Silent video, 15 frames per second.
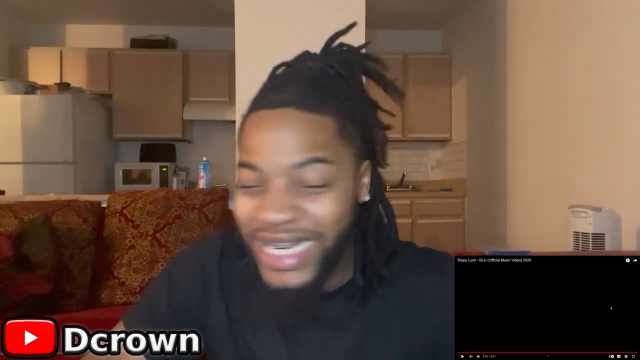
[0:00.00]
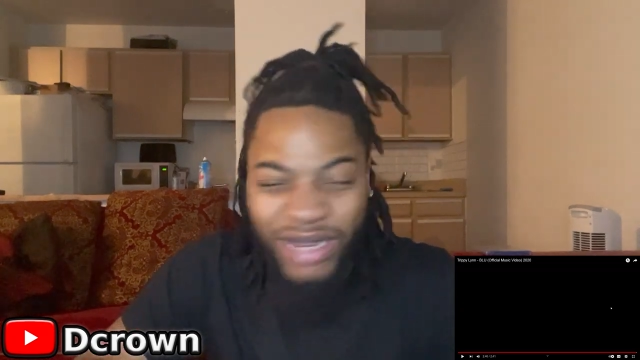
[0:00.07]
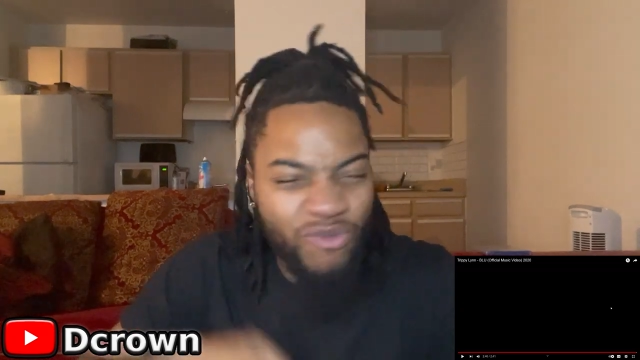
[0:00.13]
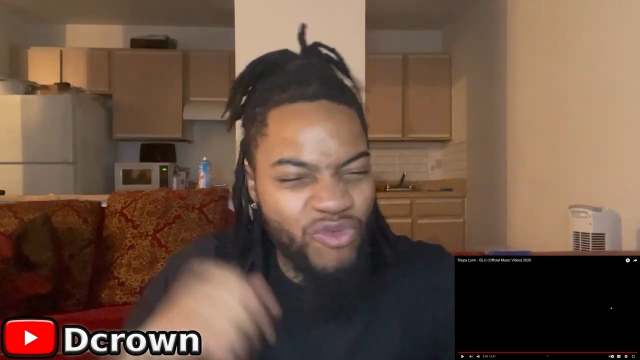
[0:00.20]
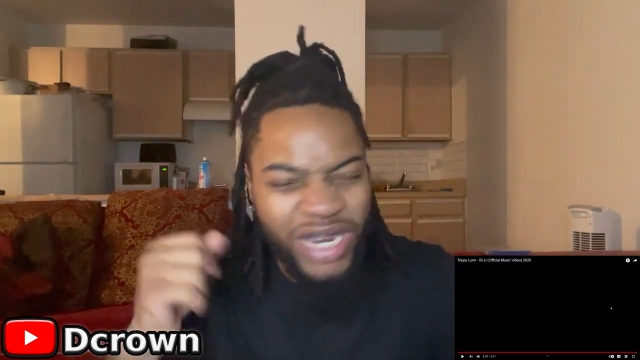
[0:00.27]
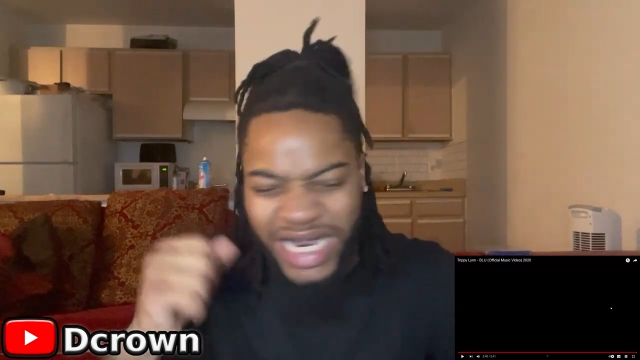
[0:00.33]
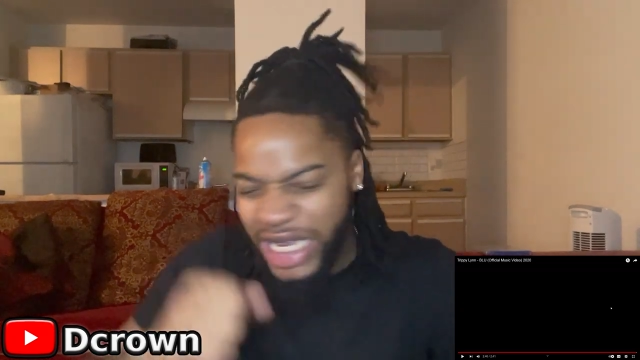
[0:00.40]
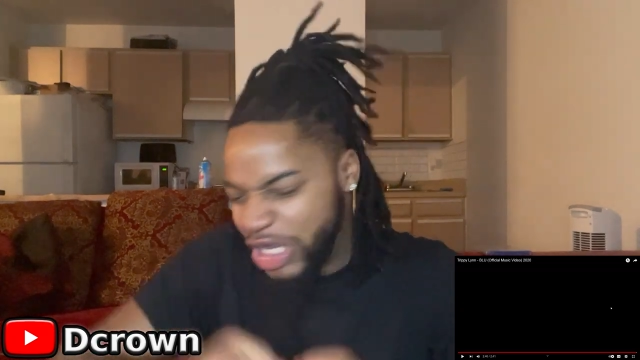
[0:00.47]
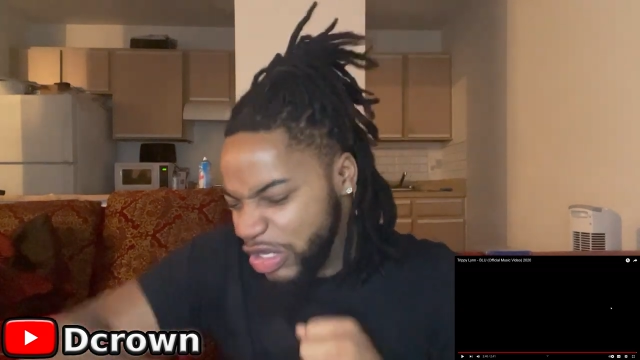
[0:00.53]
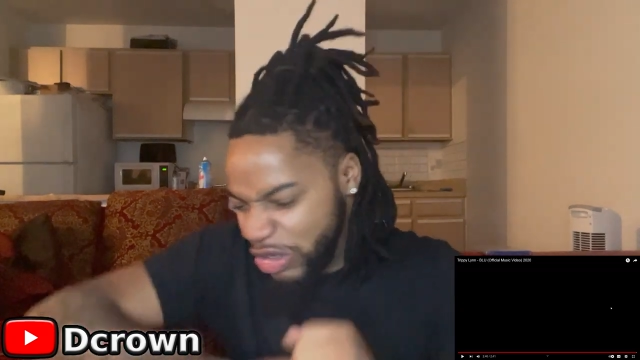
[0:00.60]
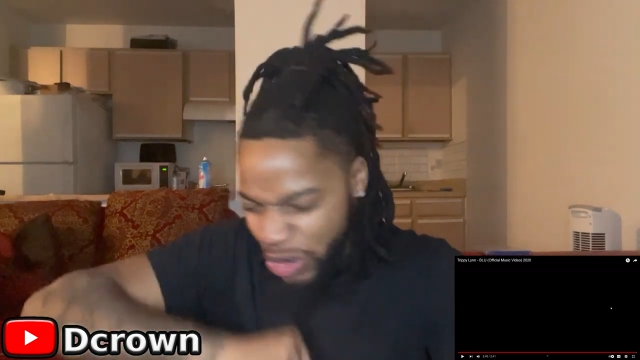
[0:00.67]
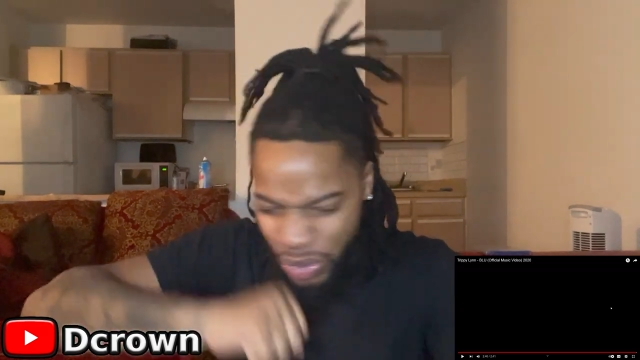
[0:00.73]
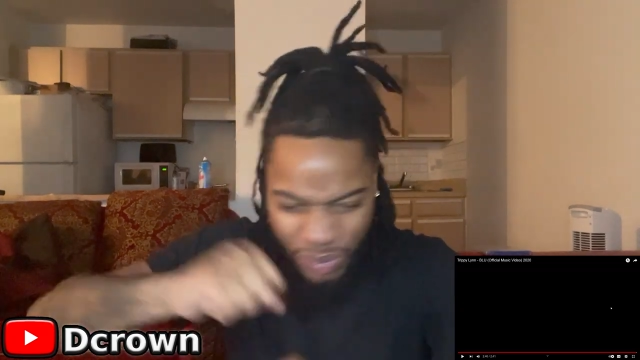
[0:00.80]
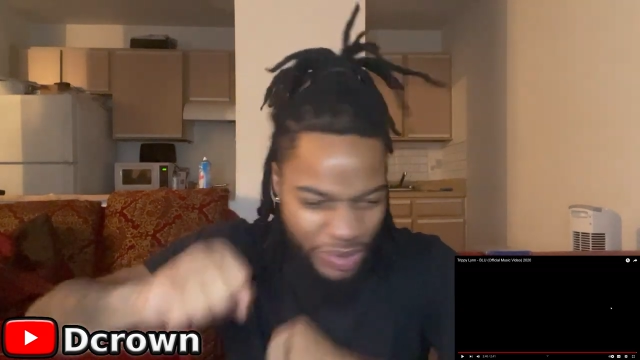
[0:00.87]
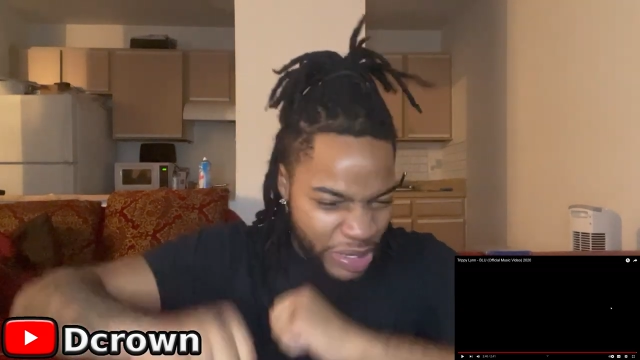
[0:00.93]
and when it's
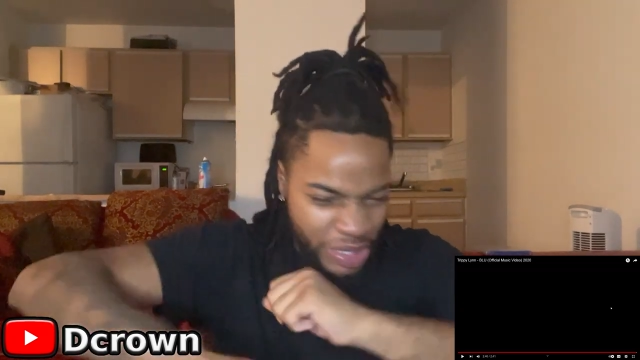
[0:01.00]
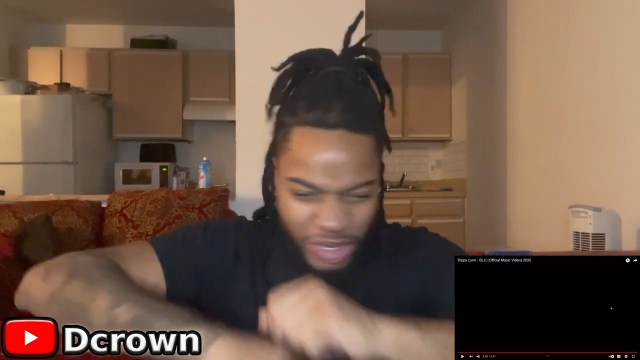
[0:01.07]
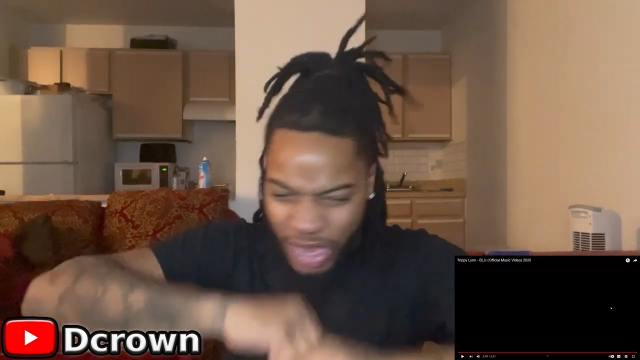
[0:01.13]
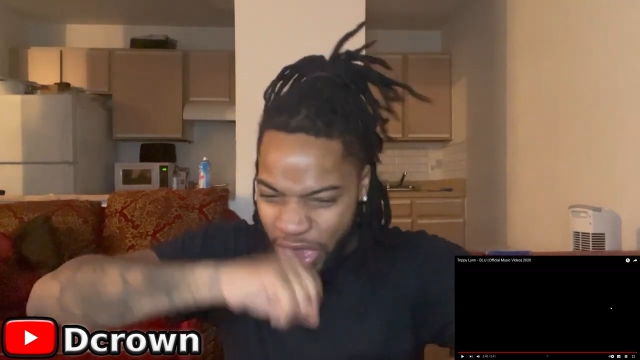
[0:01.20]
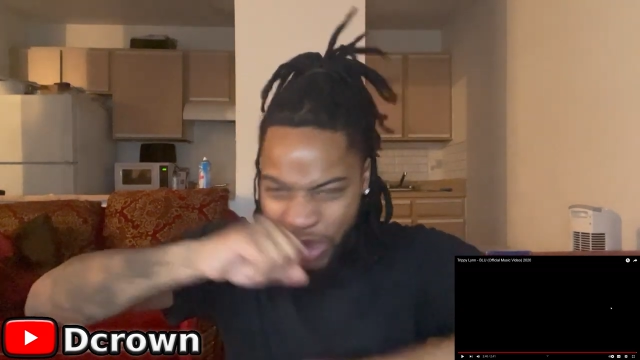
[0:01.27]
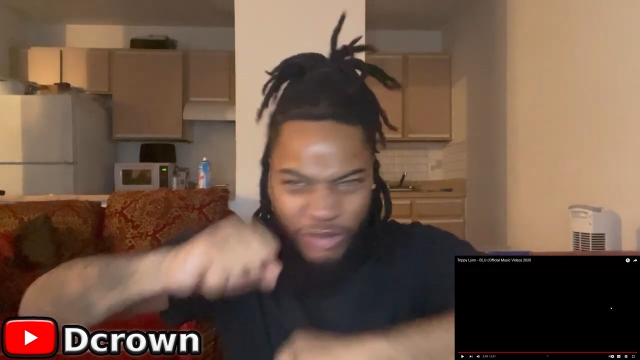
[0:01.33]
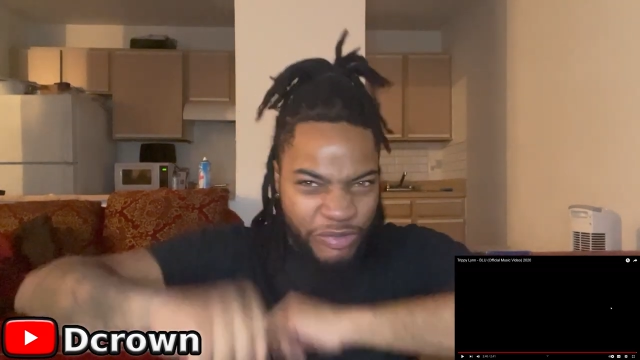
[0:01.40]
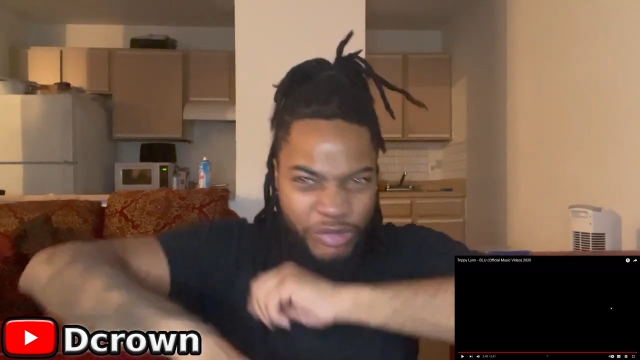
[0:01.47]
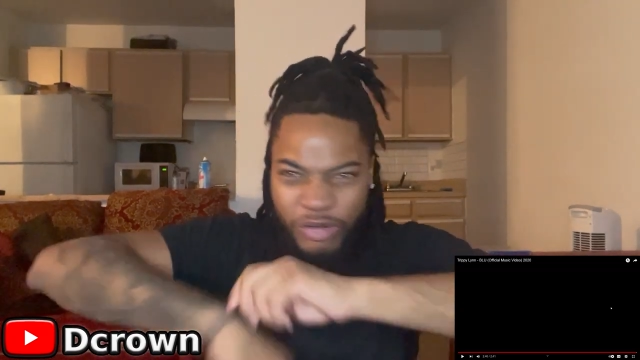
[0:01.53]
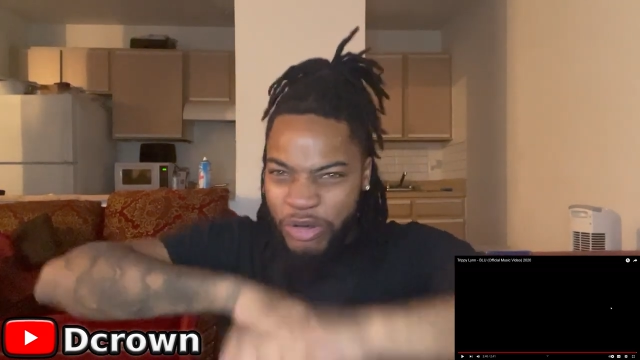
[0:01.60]
going to be given